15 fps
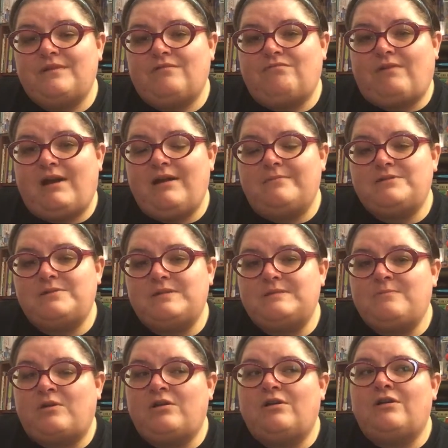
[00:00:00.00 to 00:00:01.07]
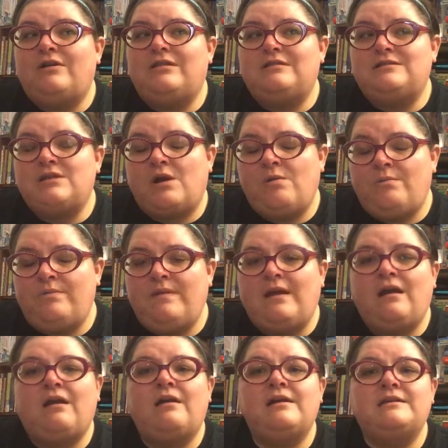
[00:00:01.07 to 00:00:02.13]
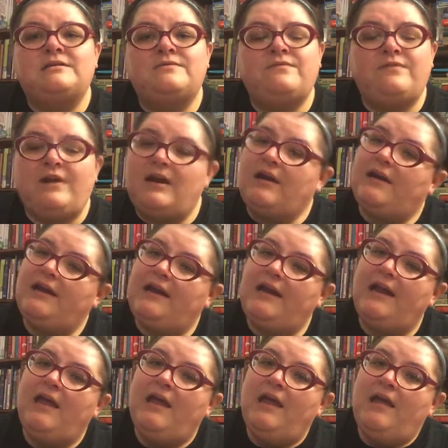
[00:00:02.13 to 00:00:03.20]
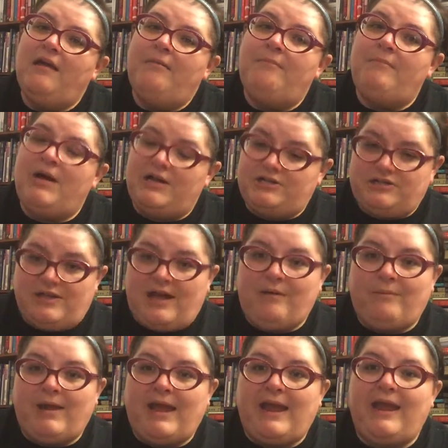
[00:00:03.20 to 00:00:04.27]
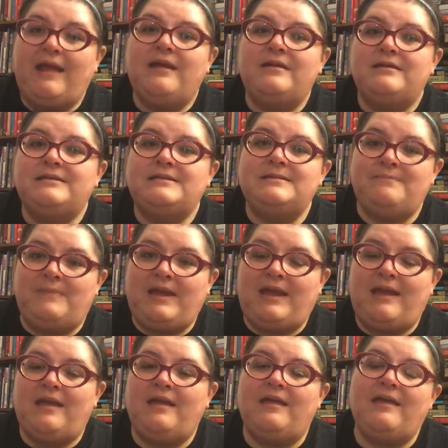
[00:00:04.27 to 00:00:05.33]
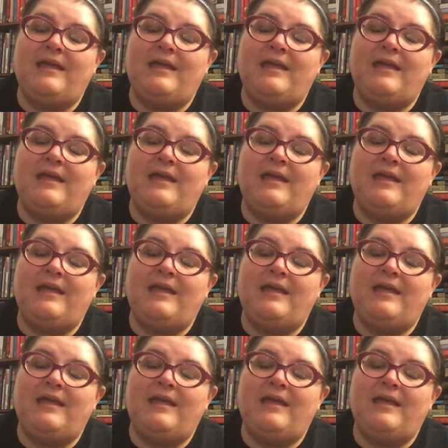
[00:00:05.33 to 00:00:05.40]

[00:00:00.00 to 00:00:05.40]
right up to his murder, the tone there is very much that way to me.